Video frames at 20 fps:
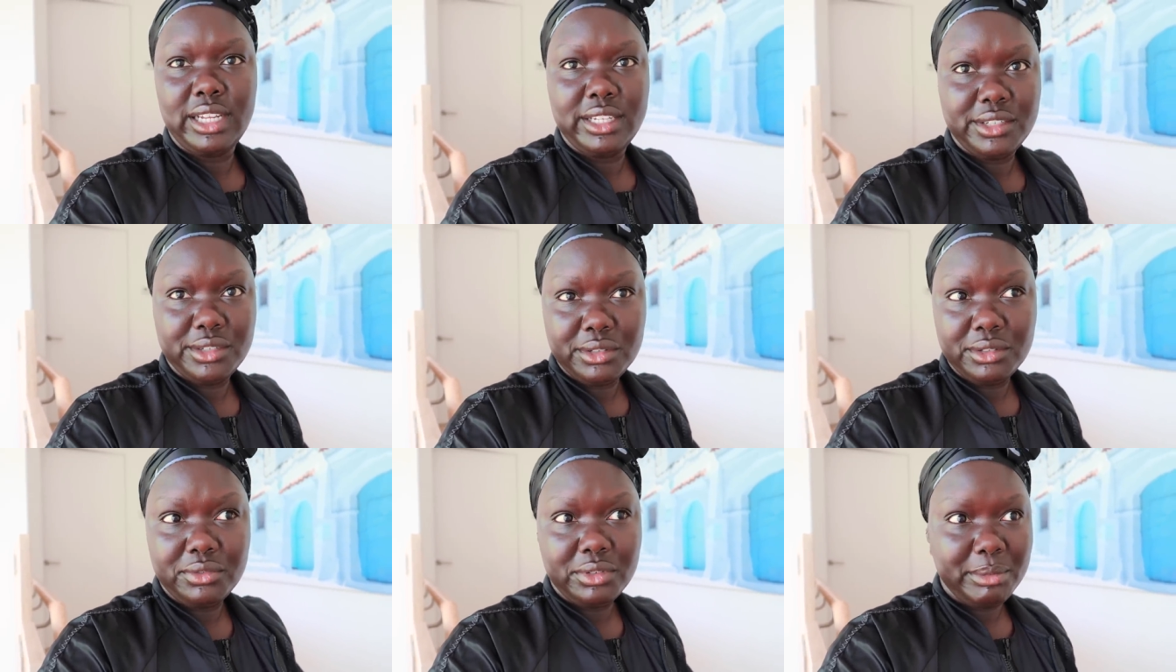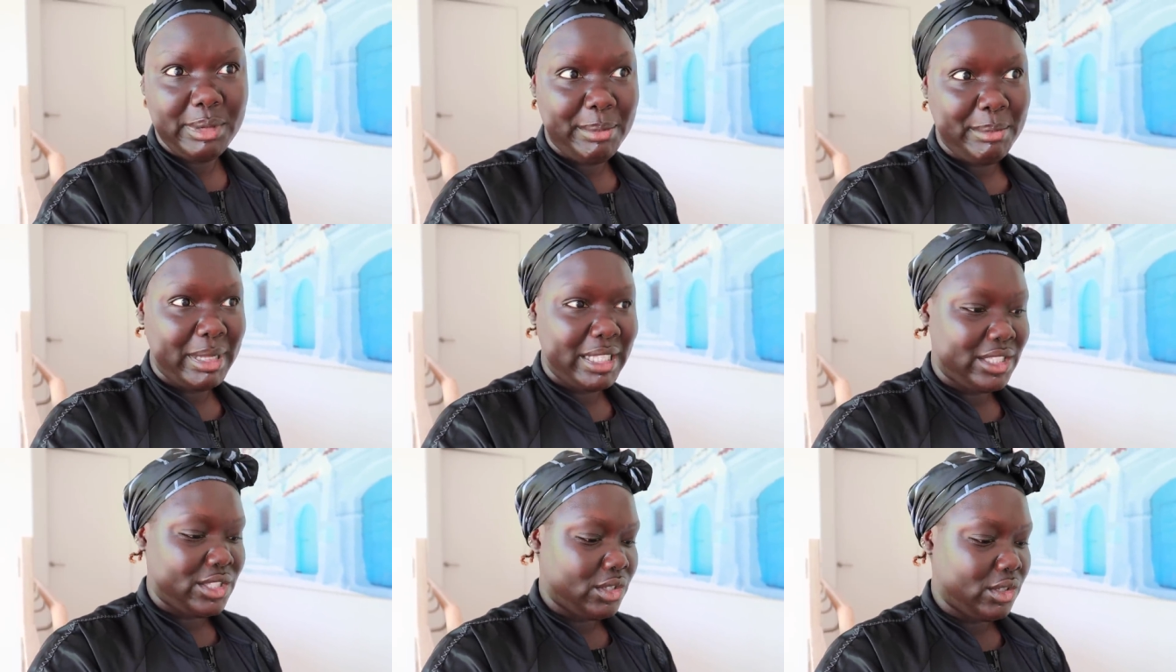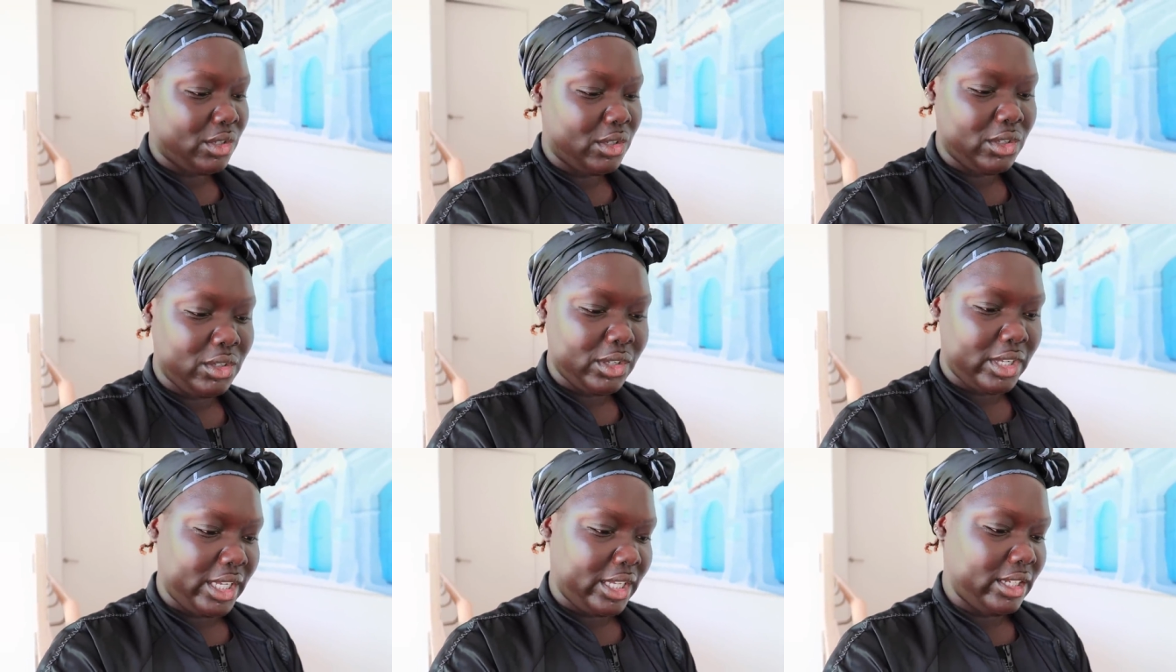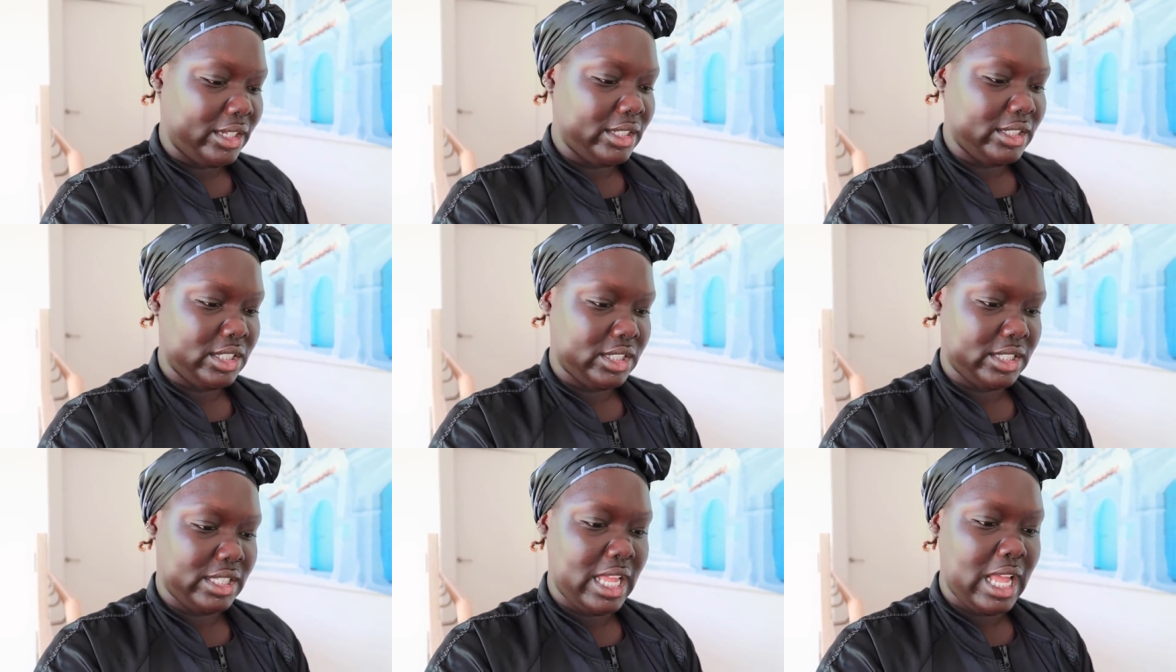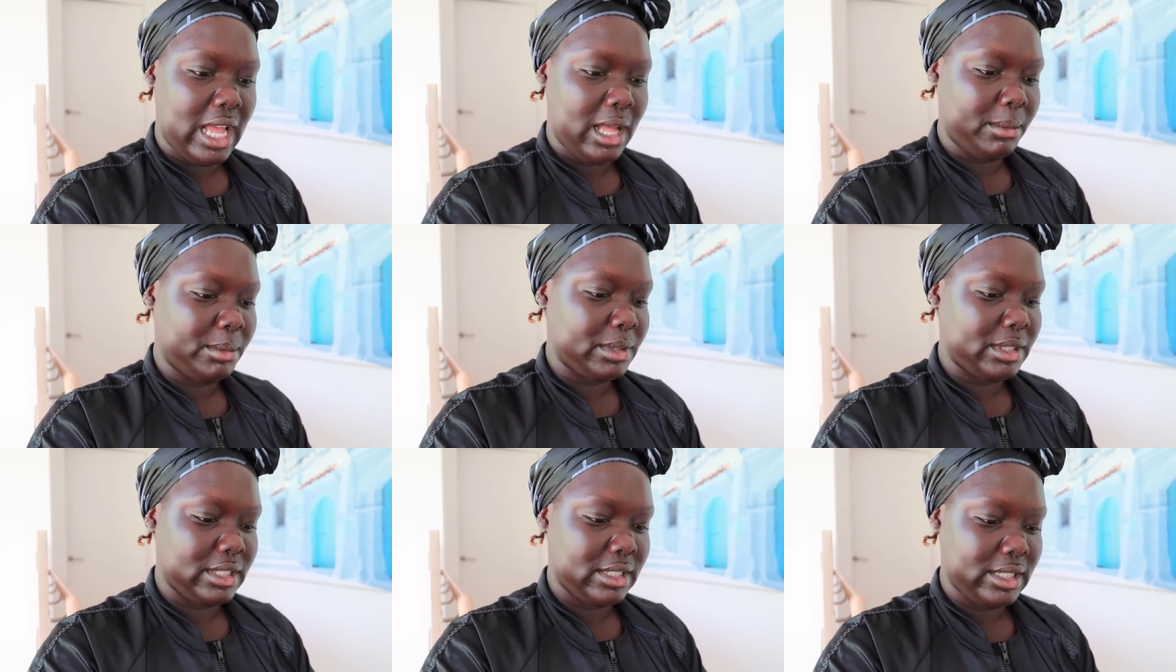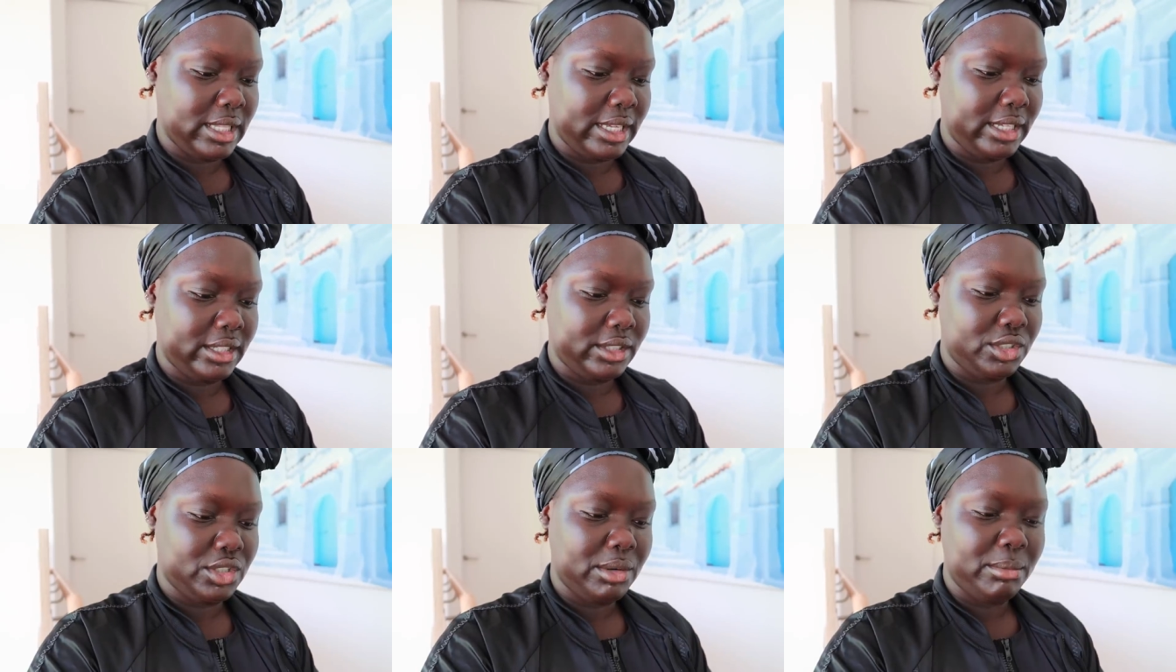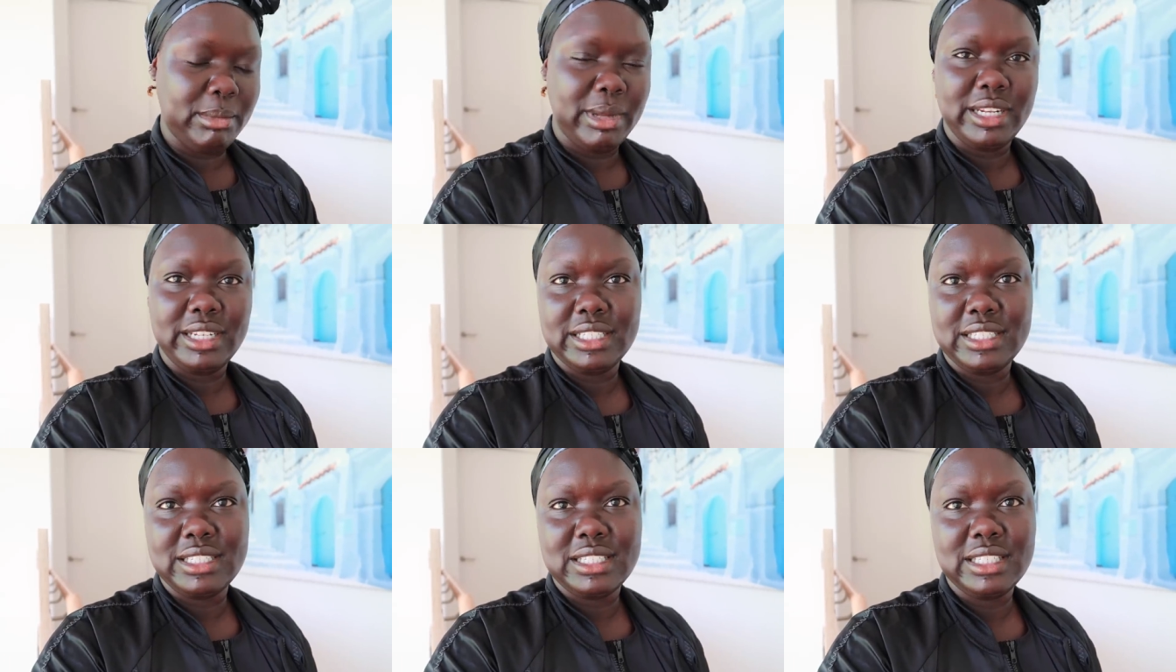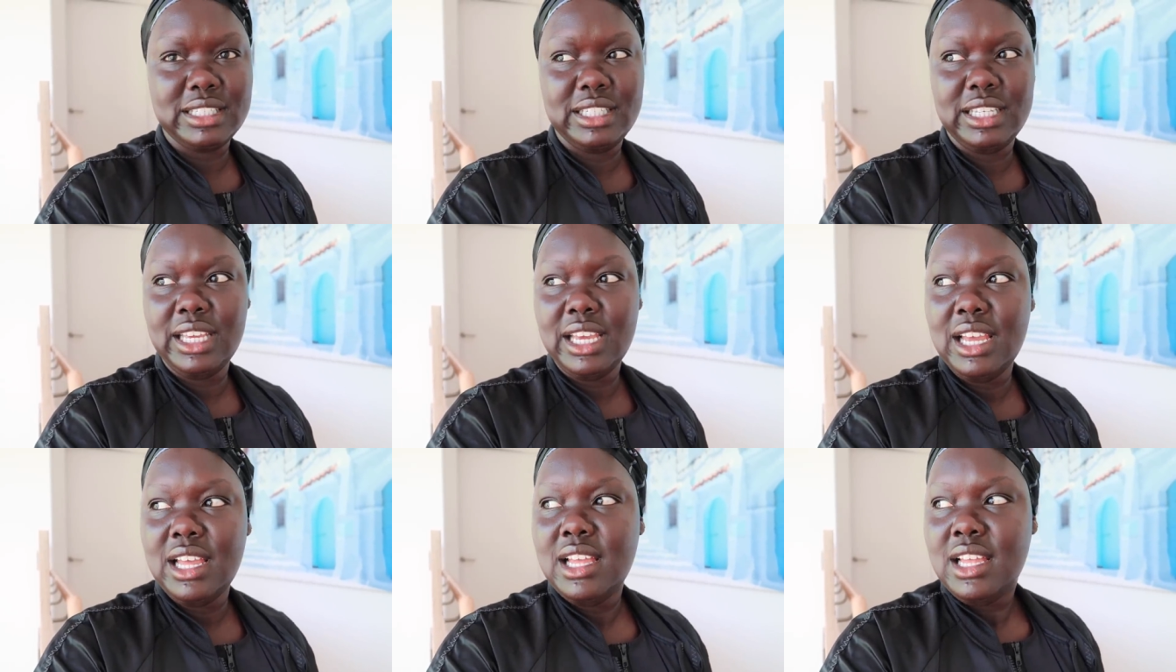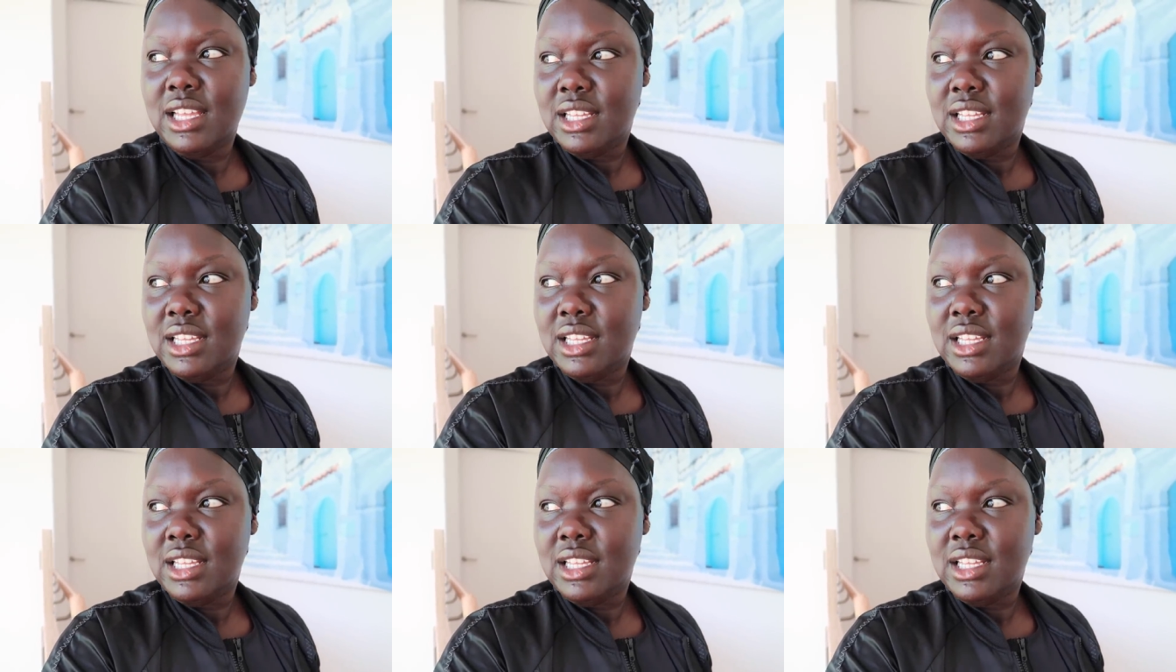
I do it for my mental and it just helps like tremendously.